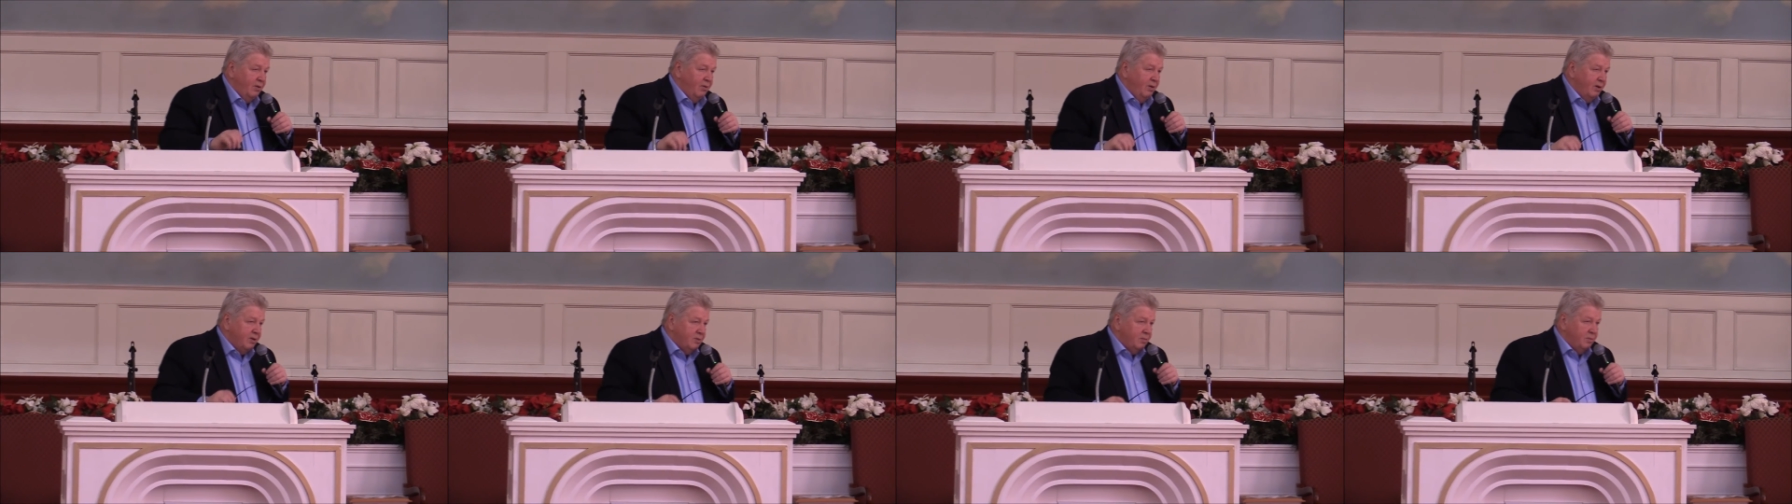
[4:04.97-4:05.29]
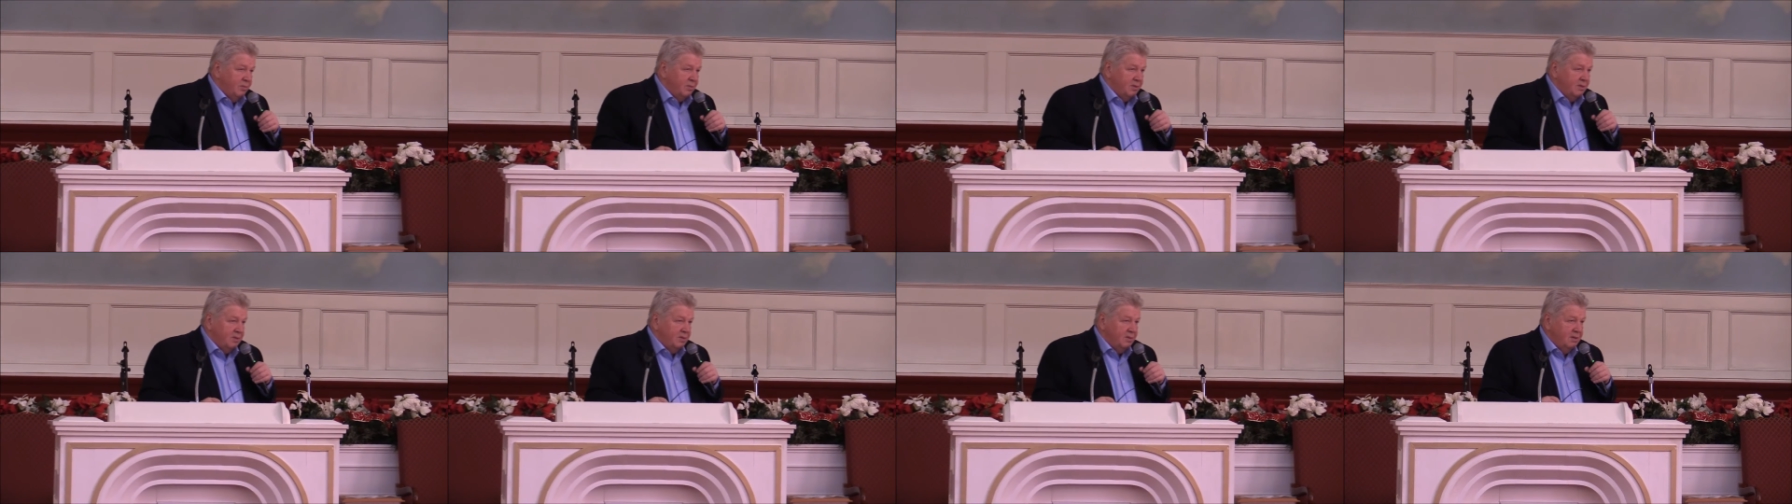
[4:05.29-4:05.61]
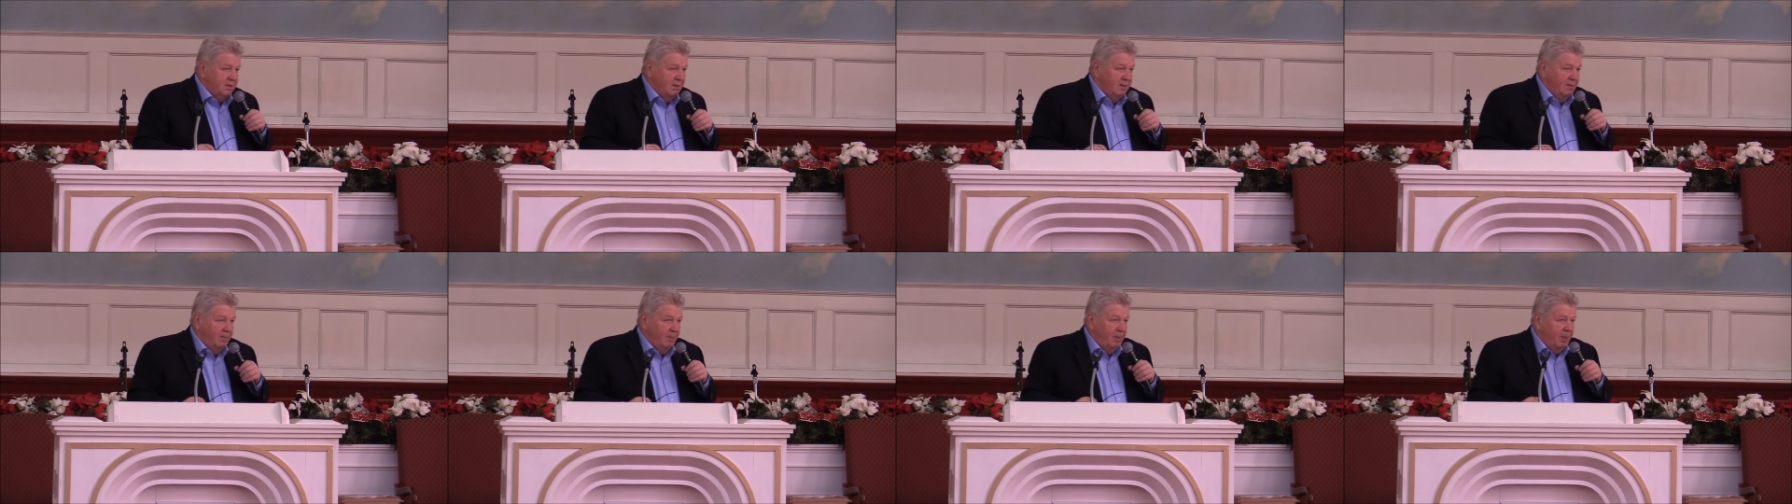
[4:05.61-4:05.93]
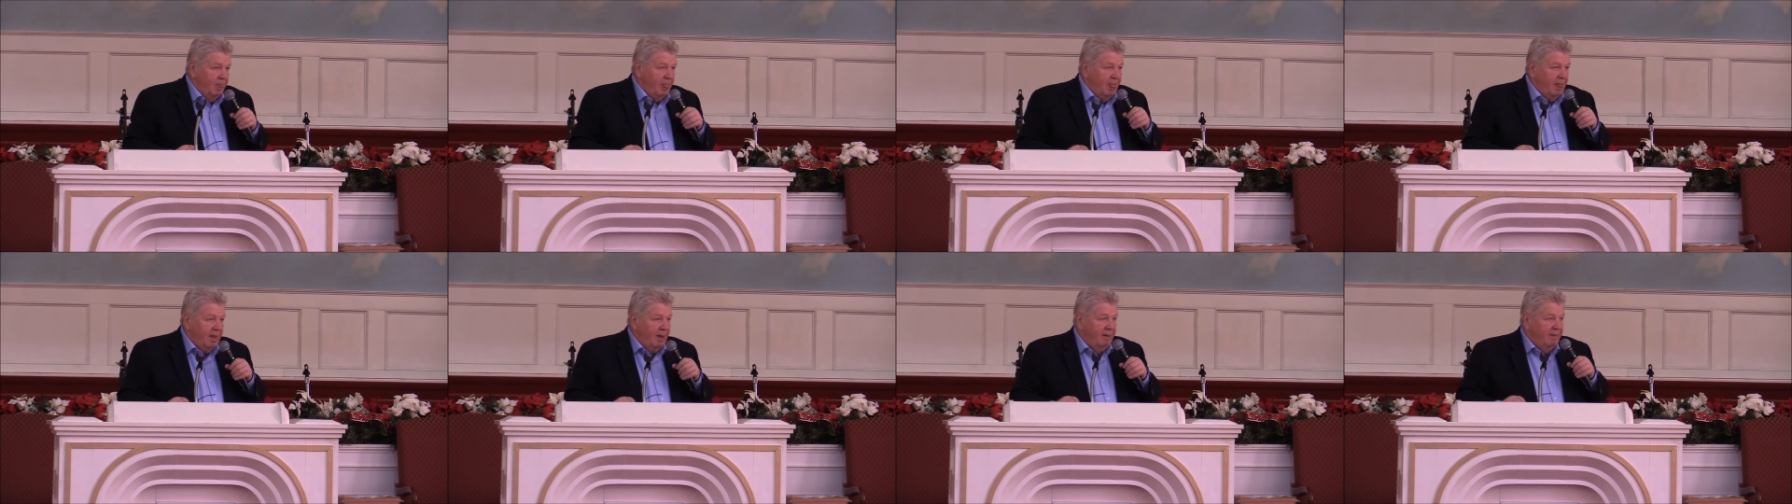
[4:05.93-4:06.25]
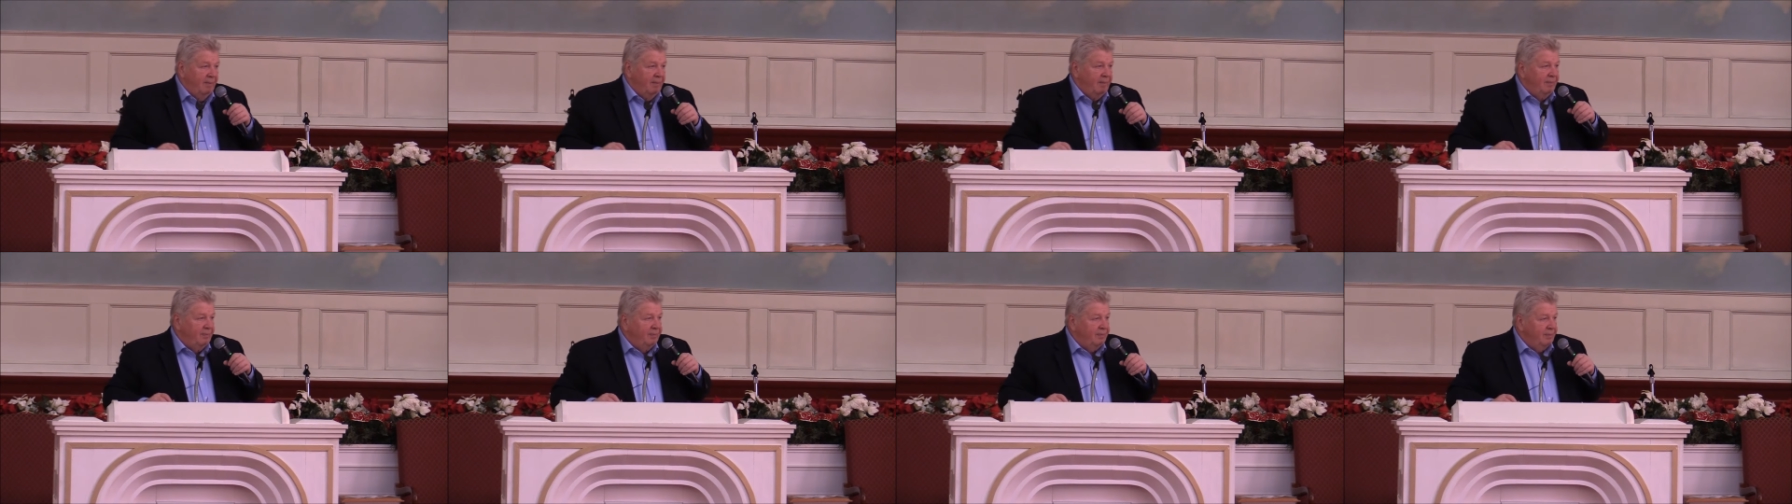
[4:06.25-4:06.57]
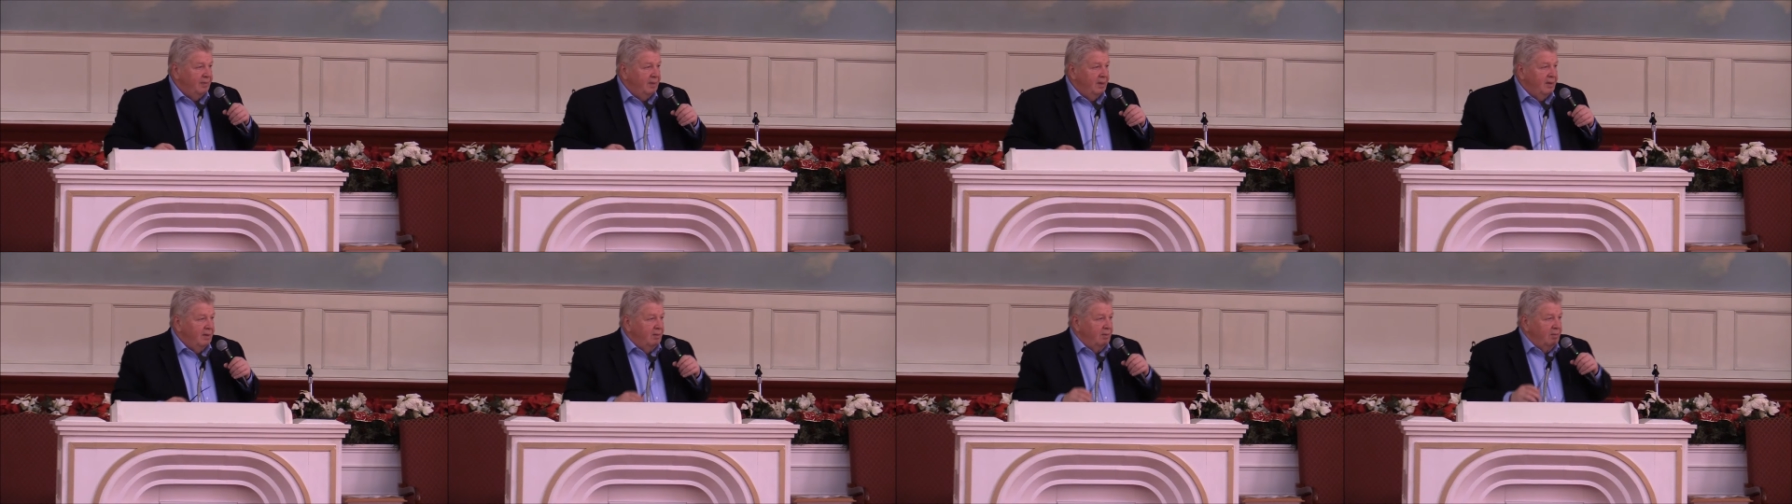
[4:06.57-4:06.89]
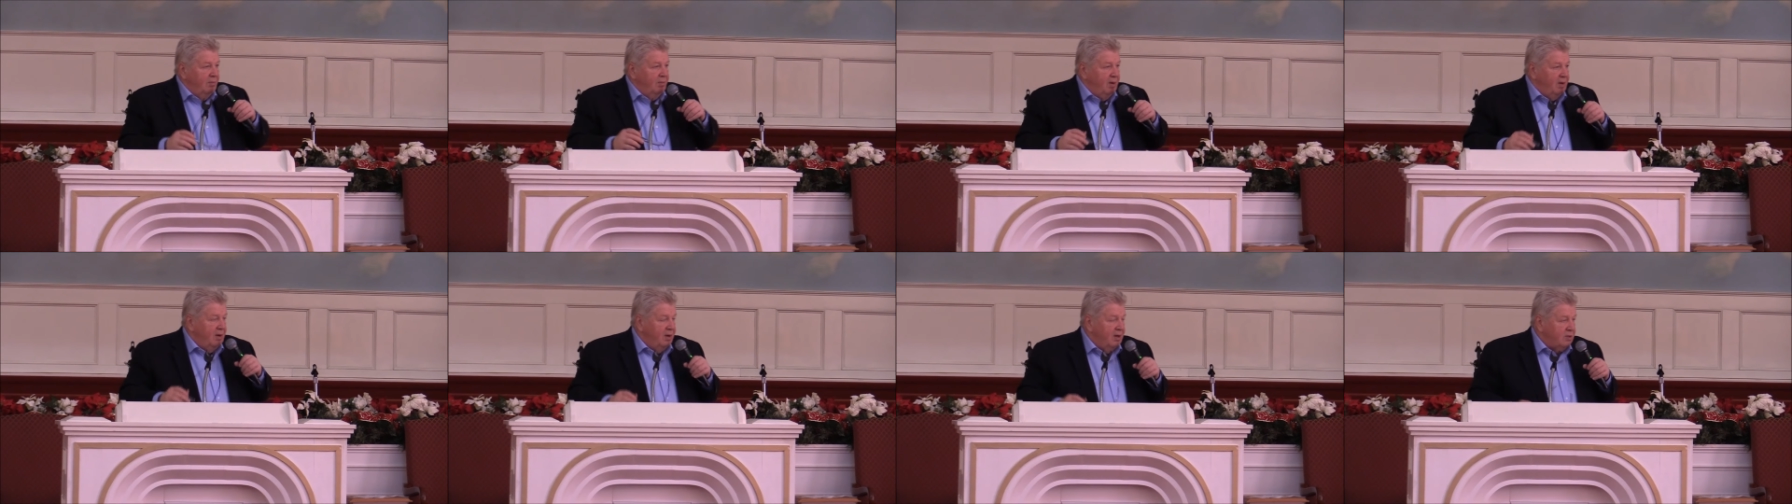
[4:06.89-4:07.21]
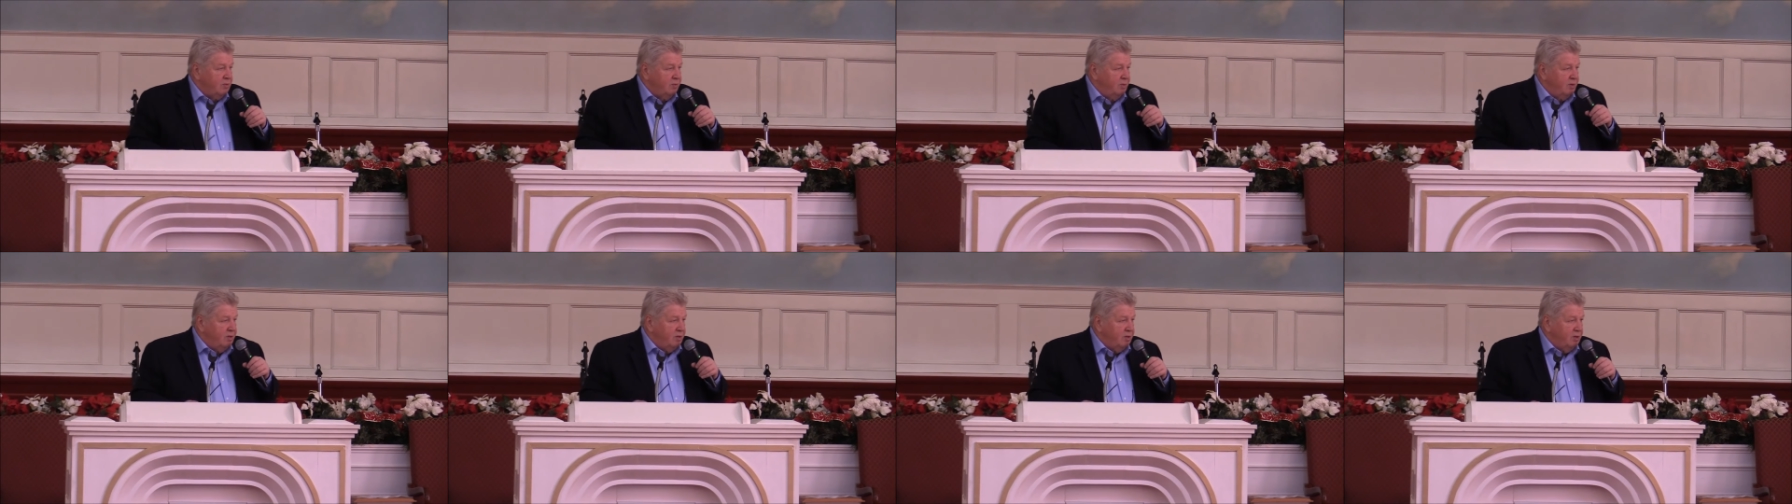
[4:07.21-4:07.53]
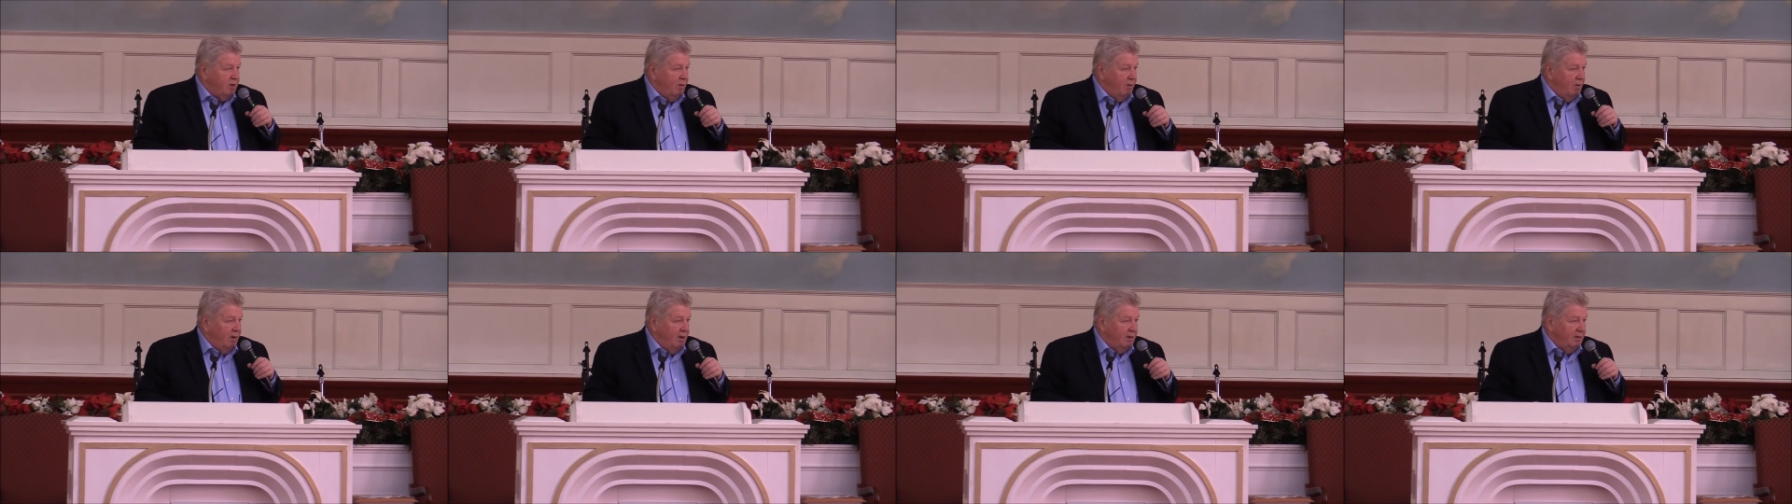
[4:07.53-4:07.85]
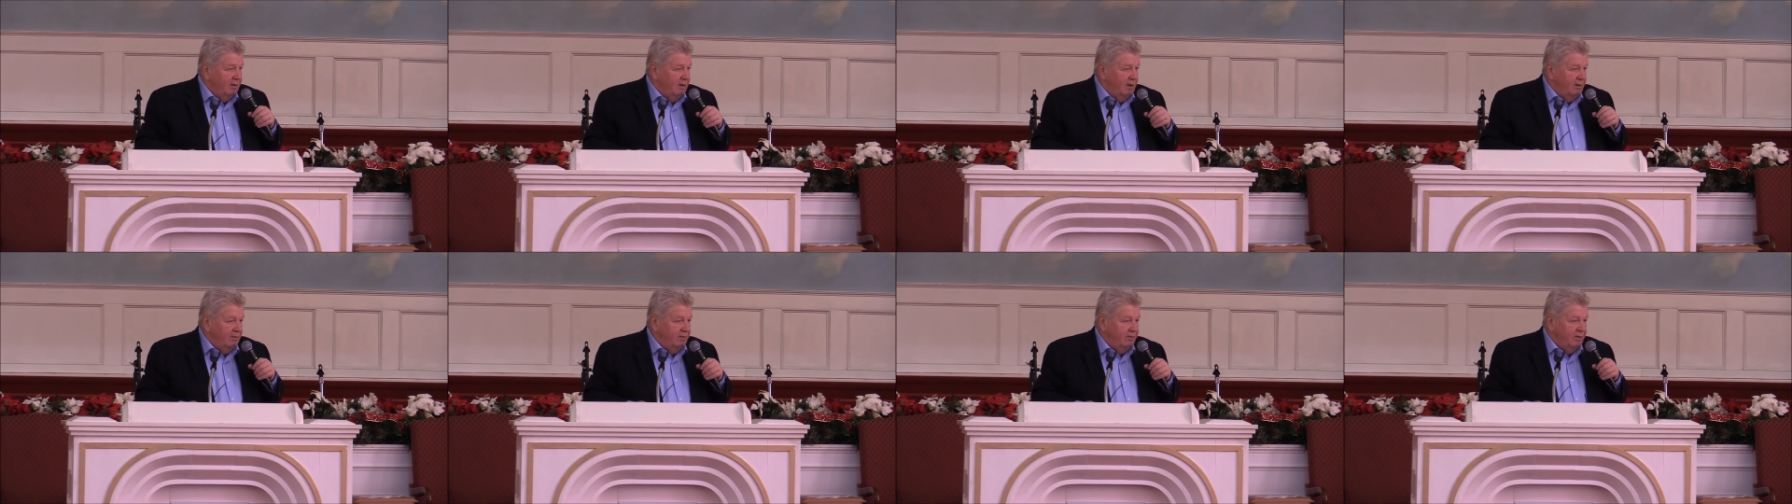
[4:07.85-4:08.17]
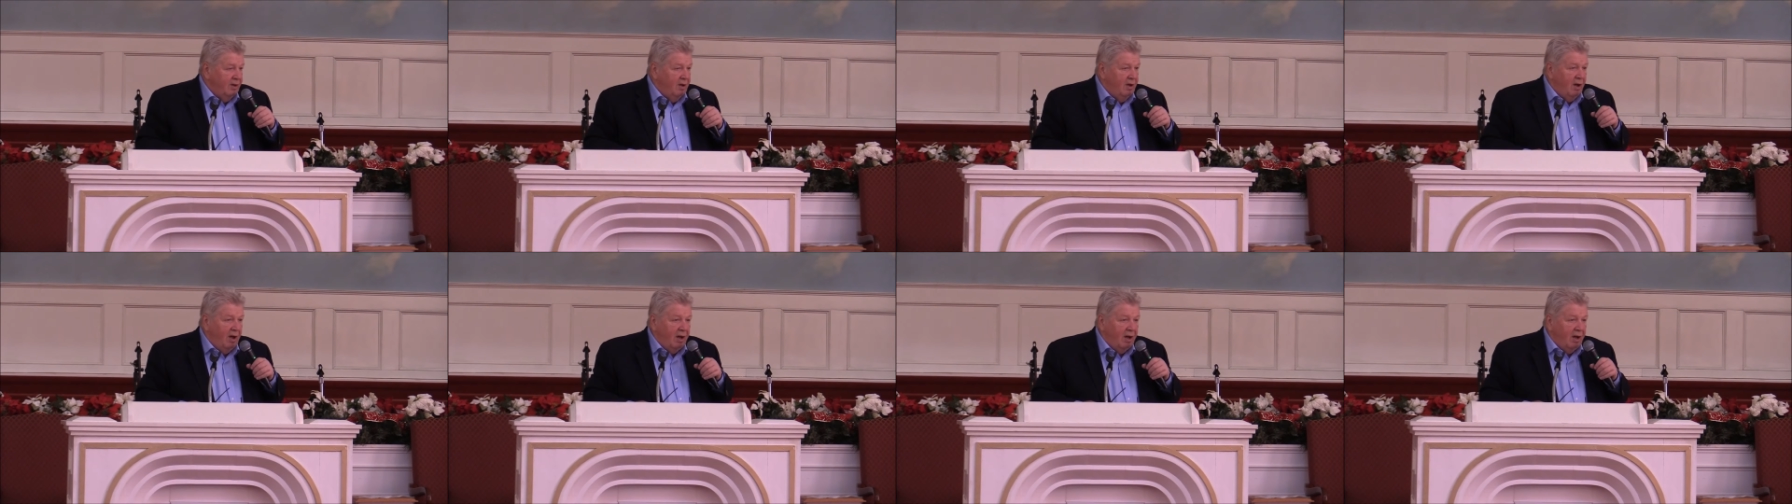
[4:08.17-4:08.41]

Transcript: Christmas. Because we show our love.